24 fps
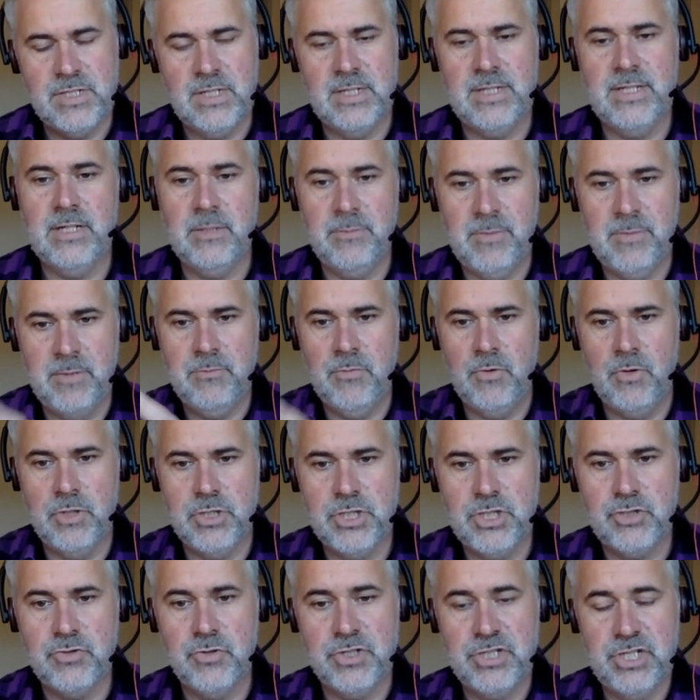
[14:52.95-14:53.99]
It's a little bit
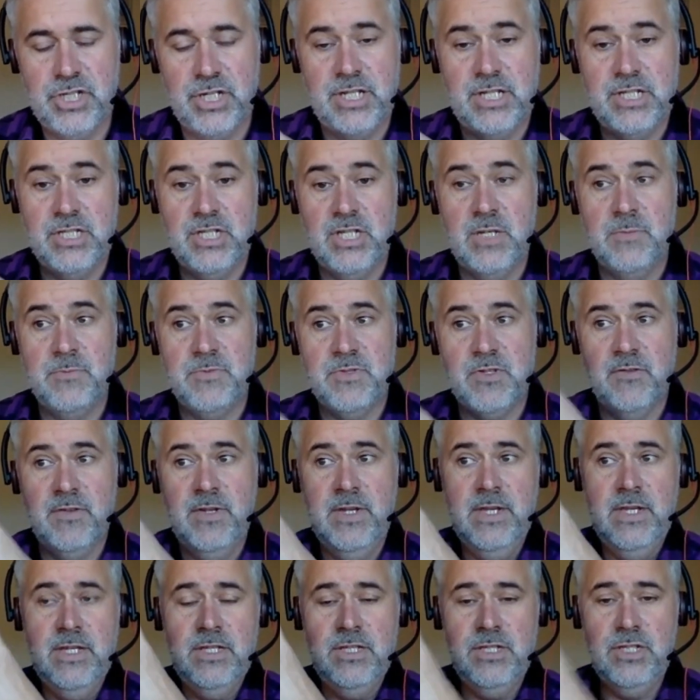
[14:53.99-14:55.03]
more structured in terms of
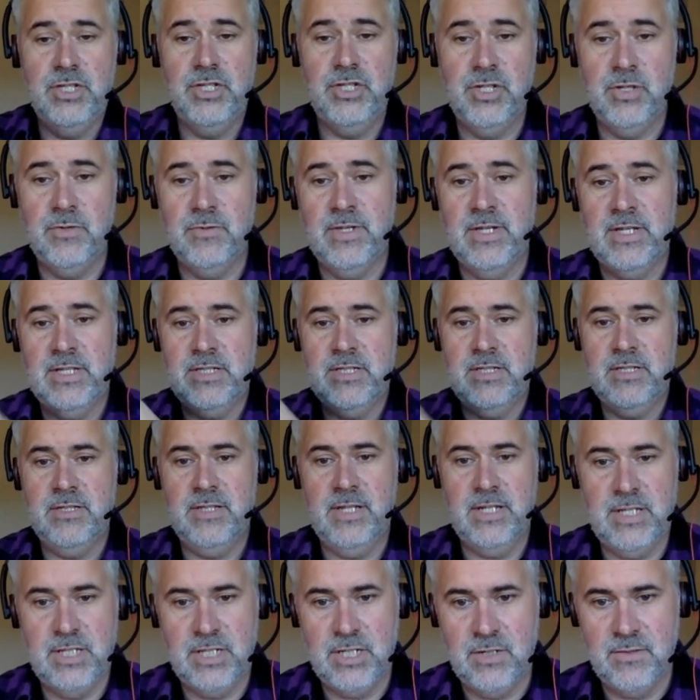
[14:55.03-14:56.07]
you do this,
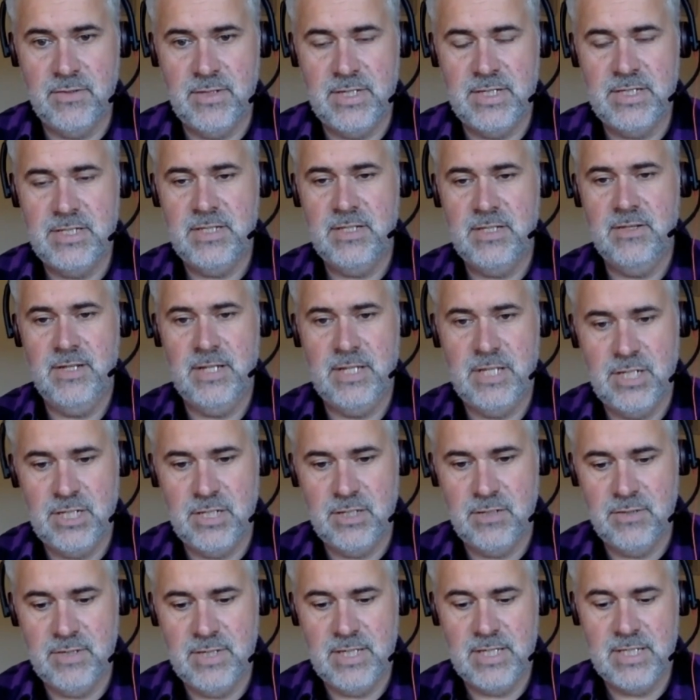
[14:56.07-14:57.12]
then you do this, and then you
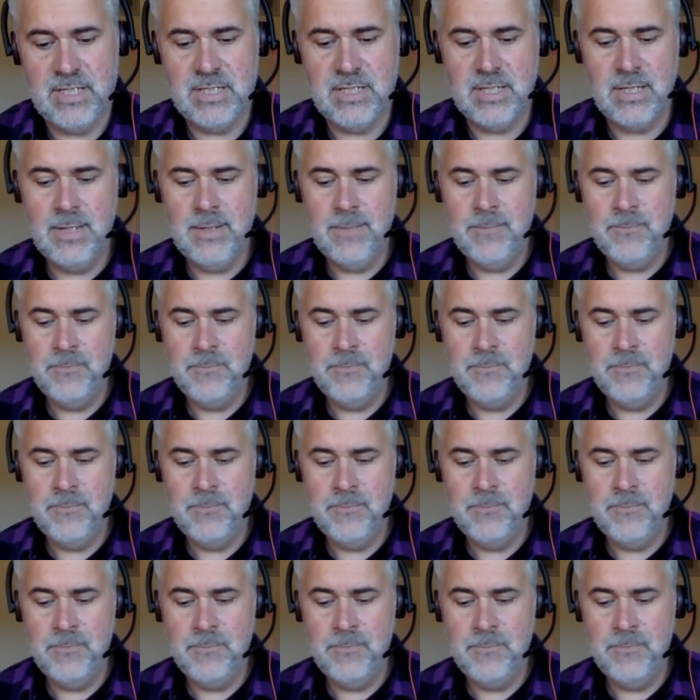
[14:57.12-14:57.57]
do this.